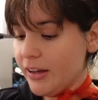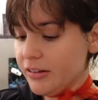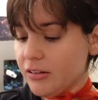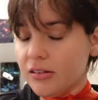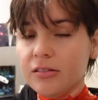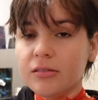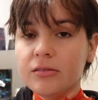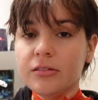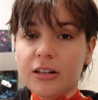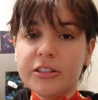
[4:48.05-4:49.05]
it's
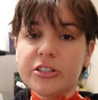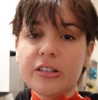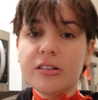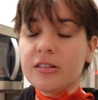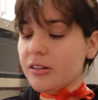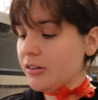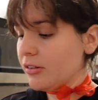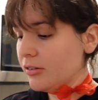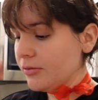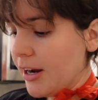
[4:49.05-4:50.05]

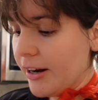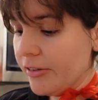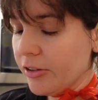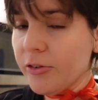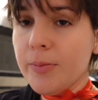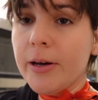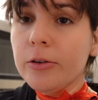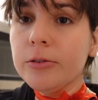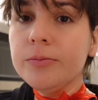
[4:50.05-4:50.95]
delicious. I deserve a medal.